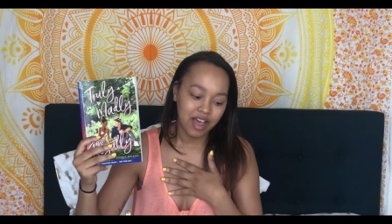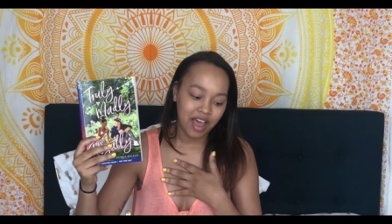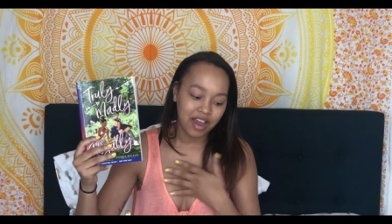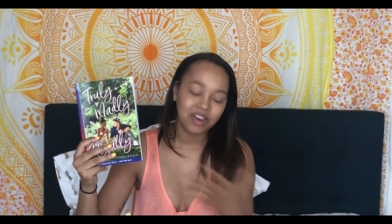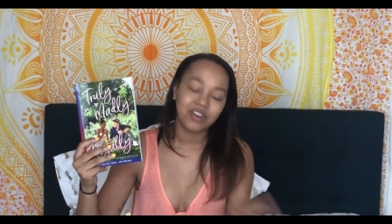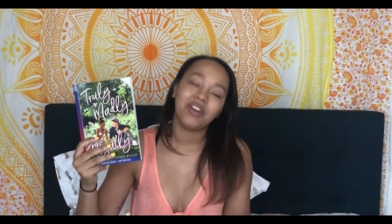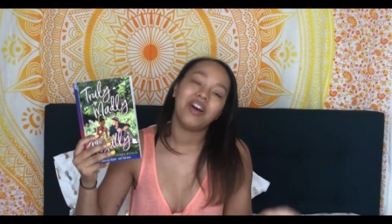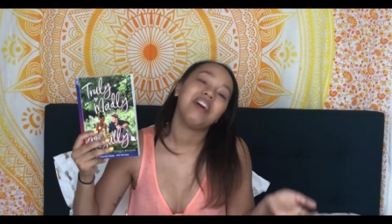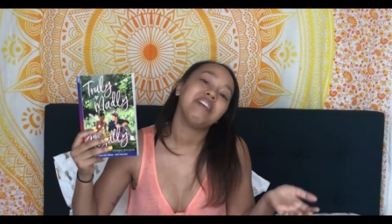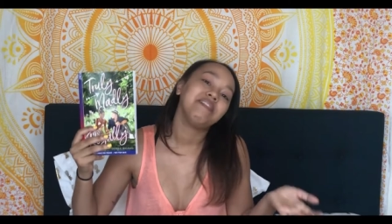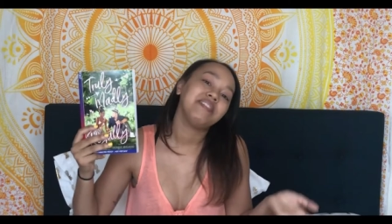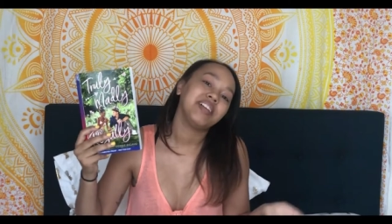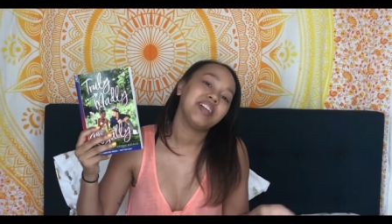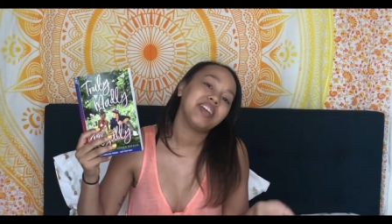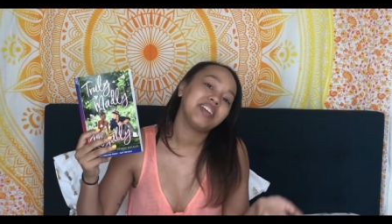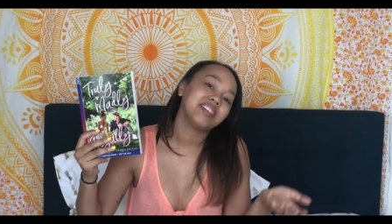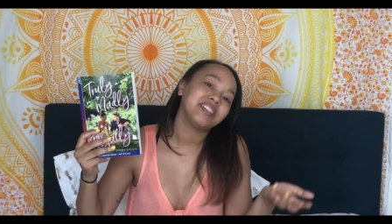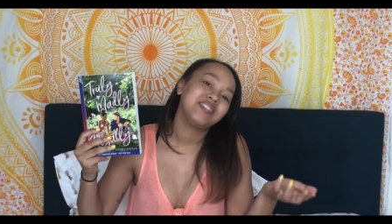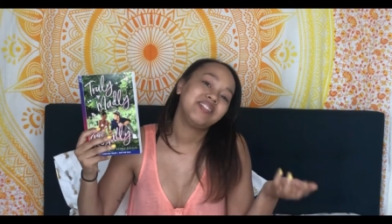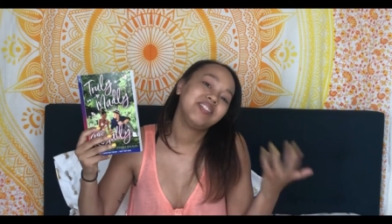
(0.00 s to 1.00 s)
I don't know I feel
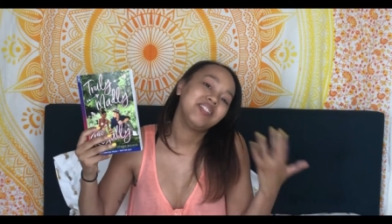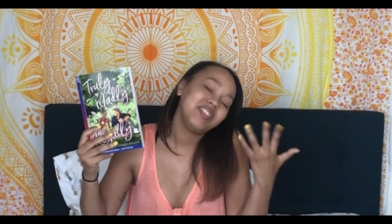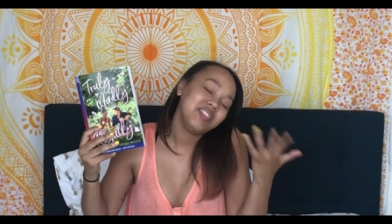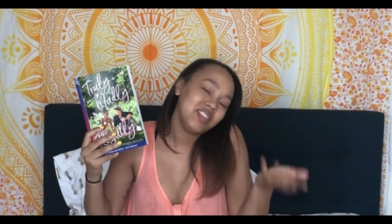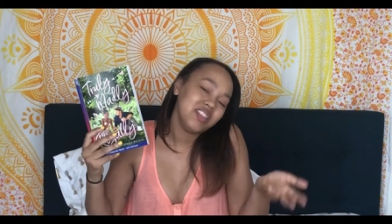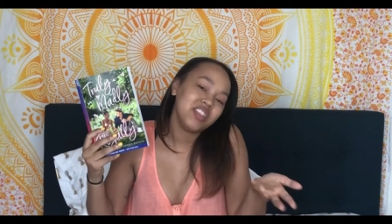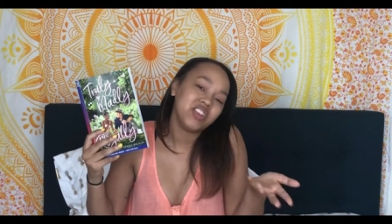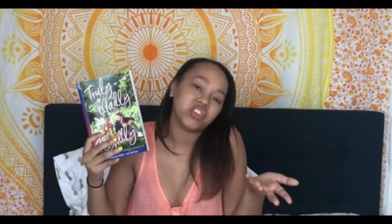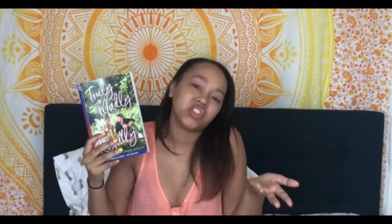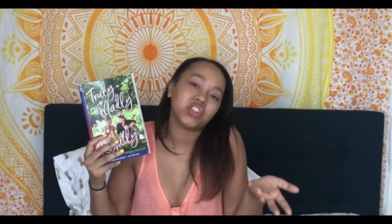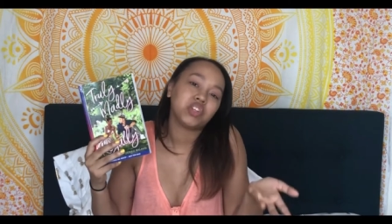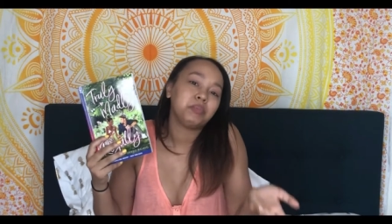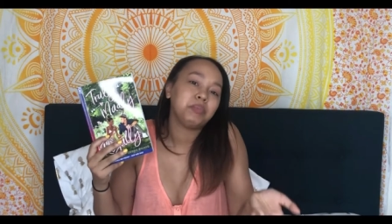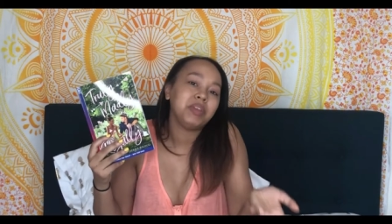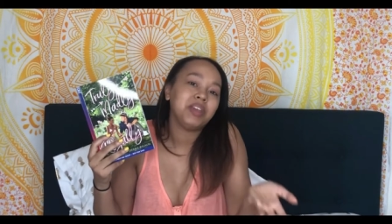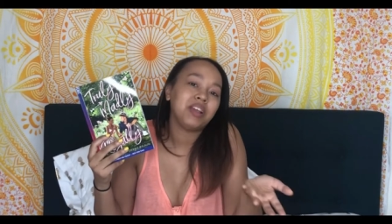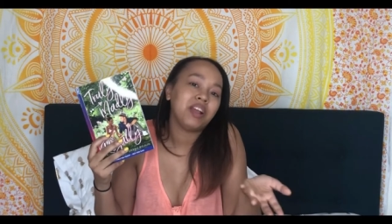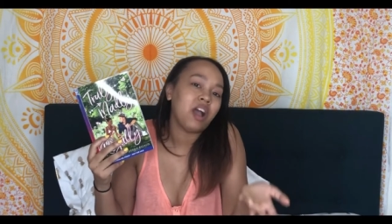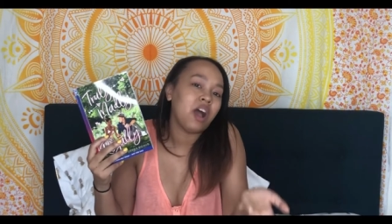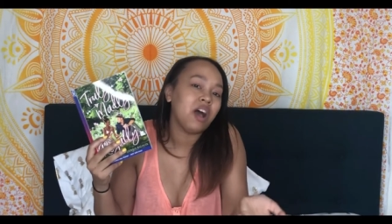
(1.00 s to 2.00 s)
like there should
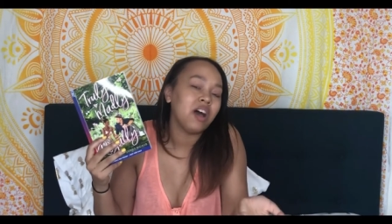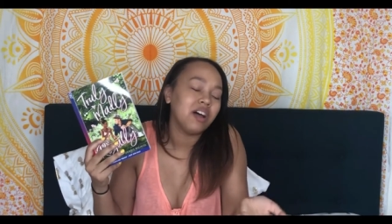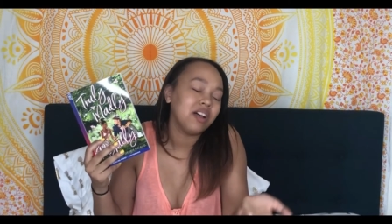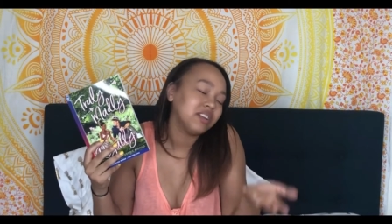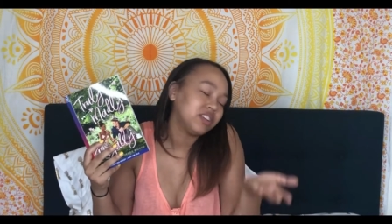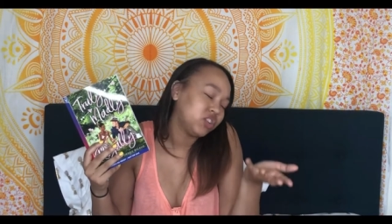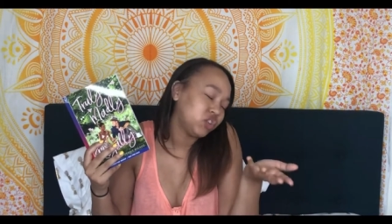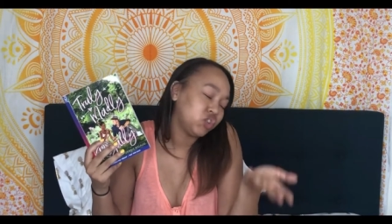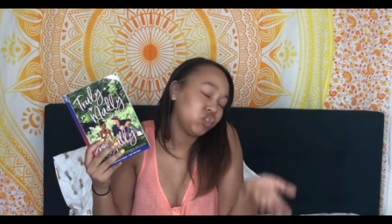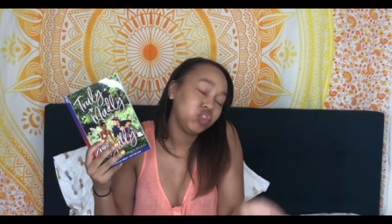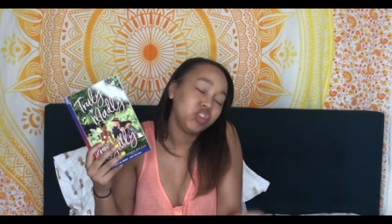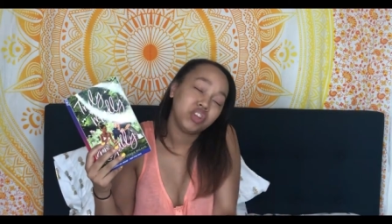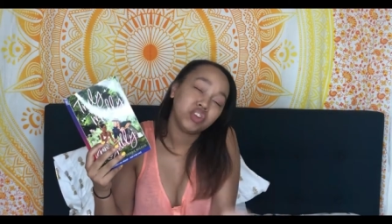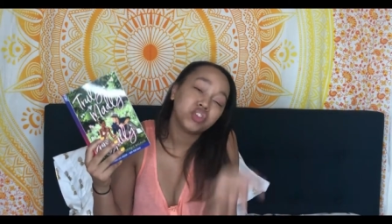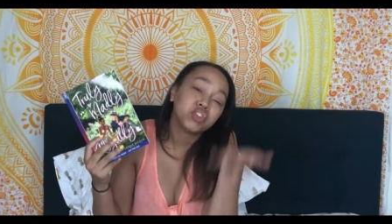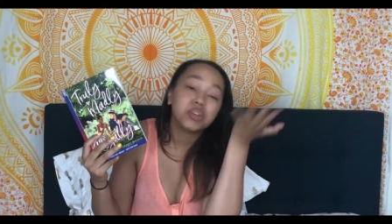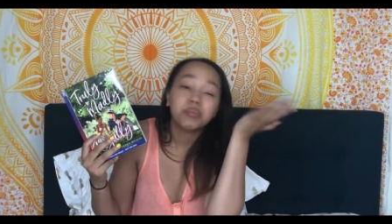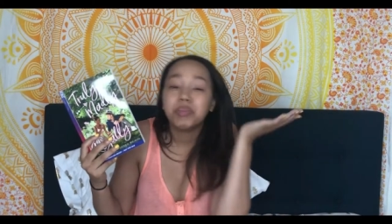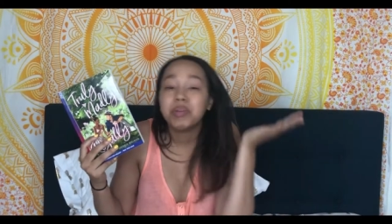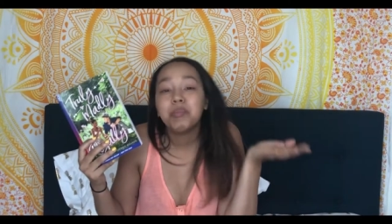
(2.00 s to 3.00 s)
be a there
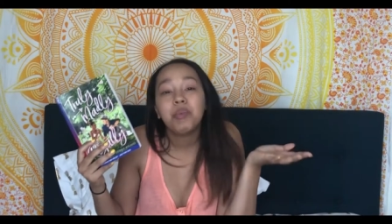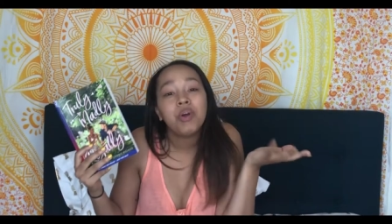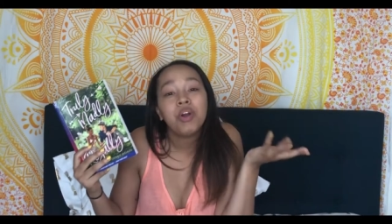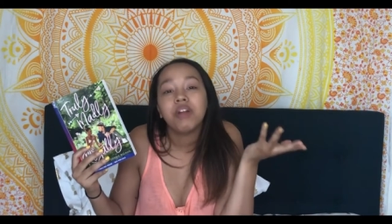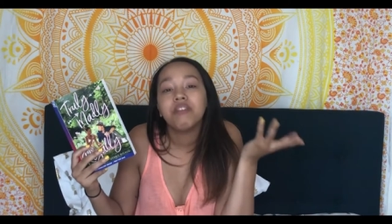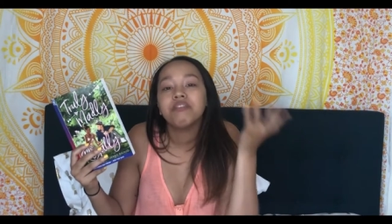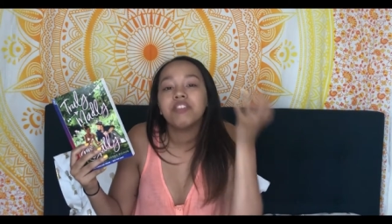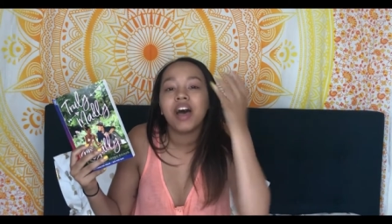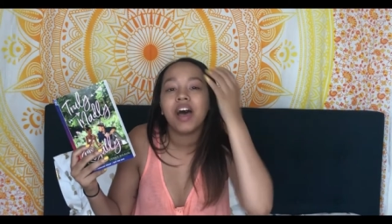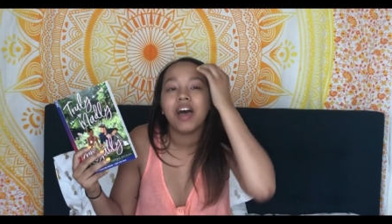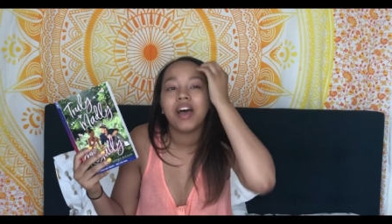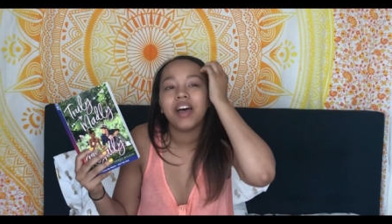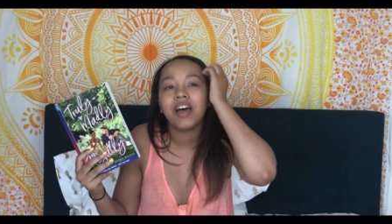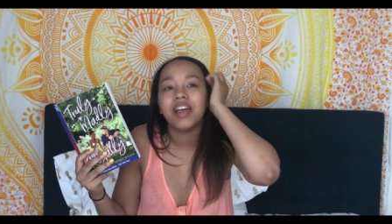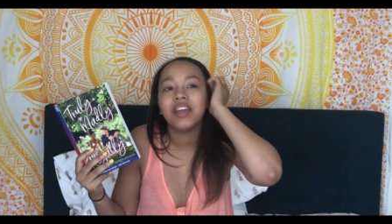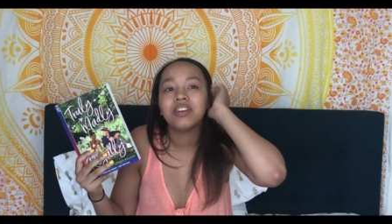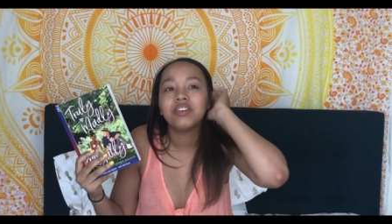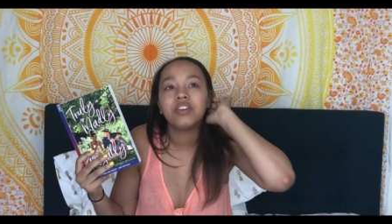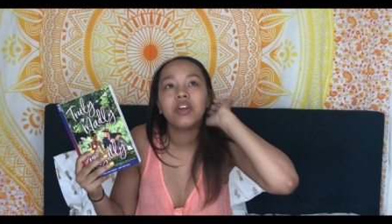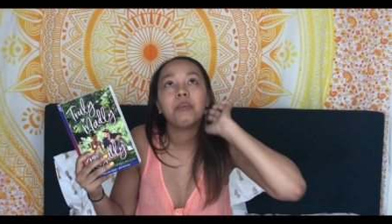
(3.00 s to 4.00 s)
should be more of that.
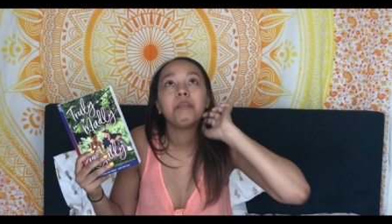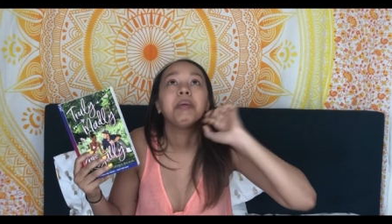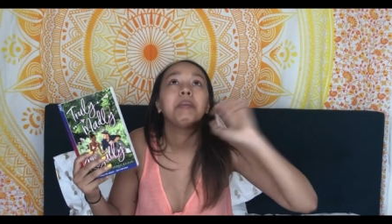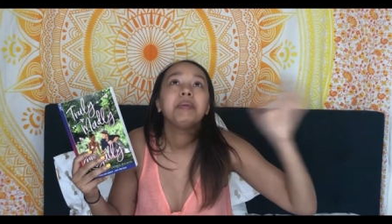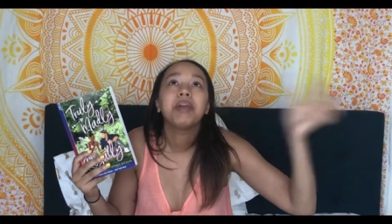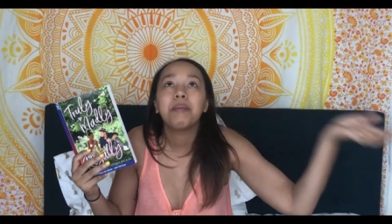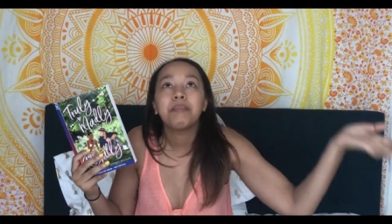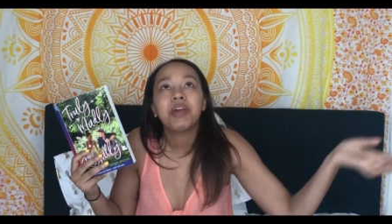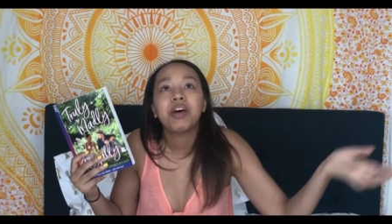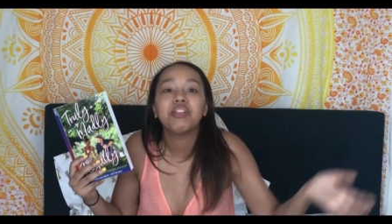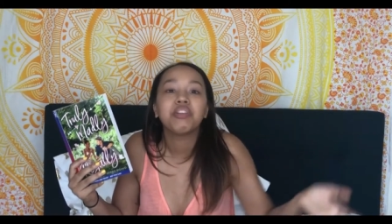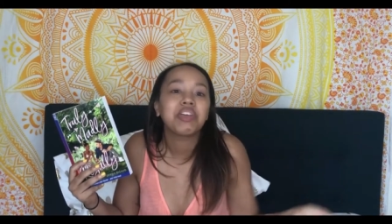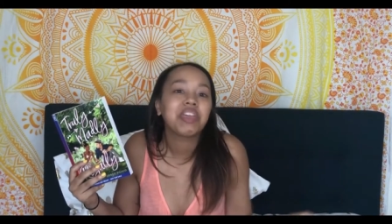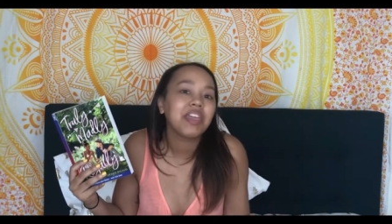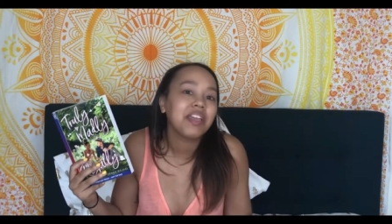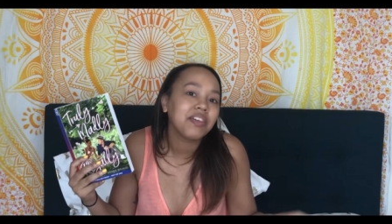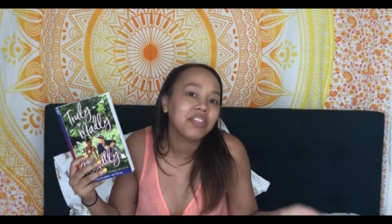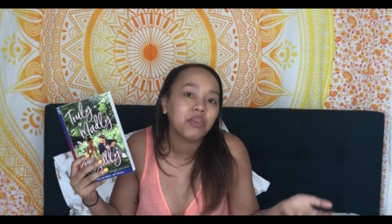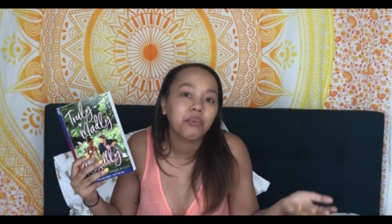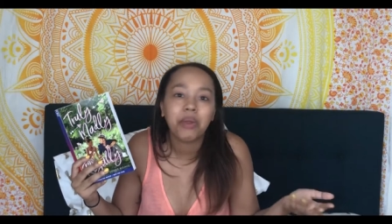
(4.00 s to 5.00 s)
I don't know. Maybe I'm not
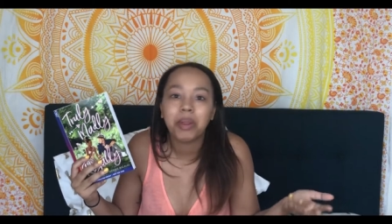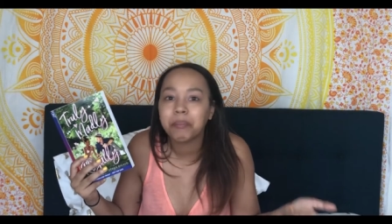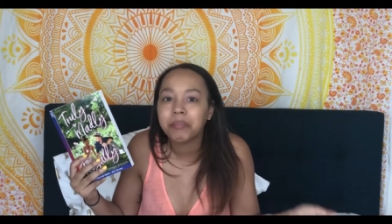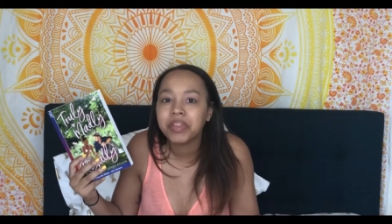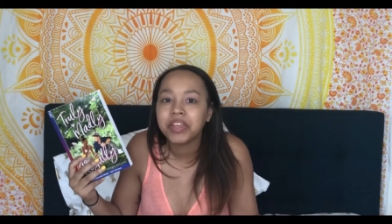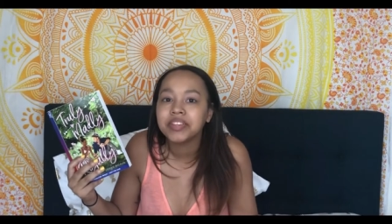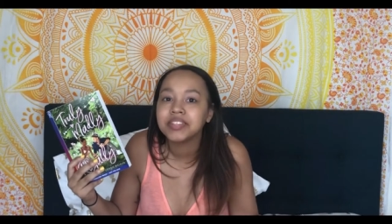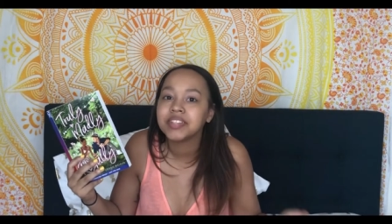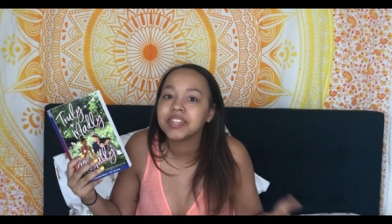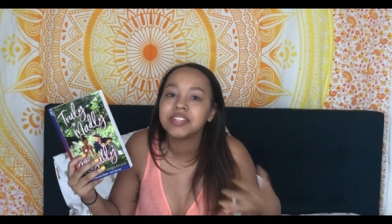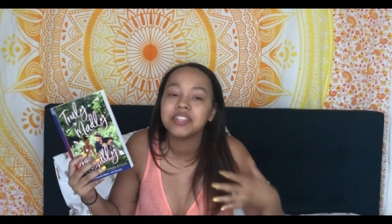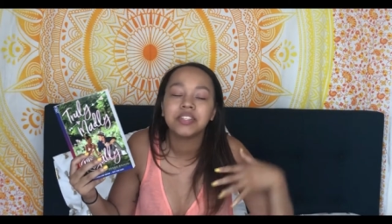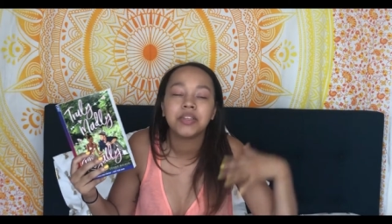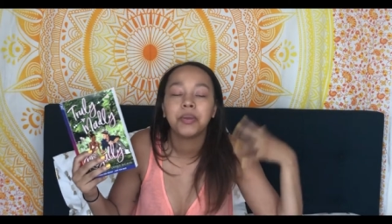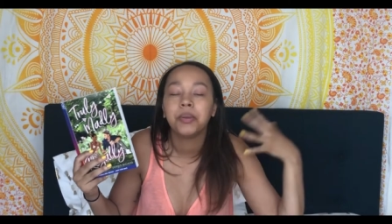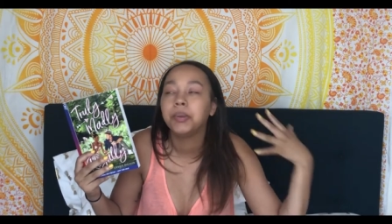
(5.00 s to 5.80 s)
looking in the right places.